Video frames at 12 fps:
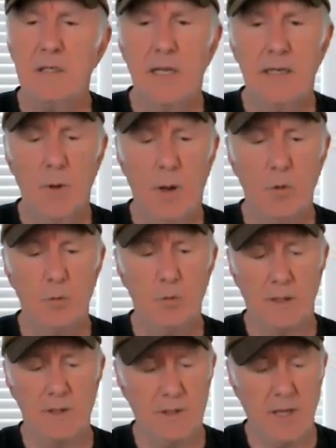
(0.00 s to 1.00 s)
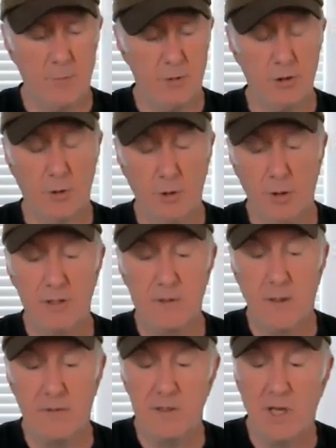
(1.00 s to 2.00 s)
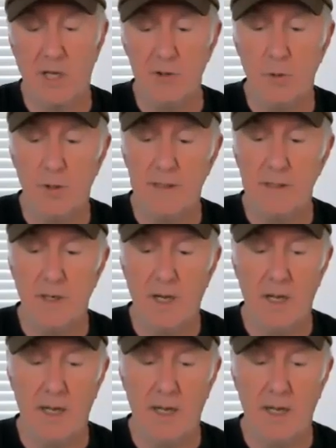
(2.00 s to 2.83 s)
I'm so curious about this Honduran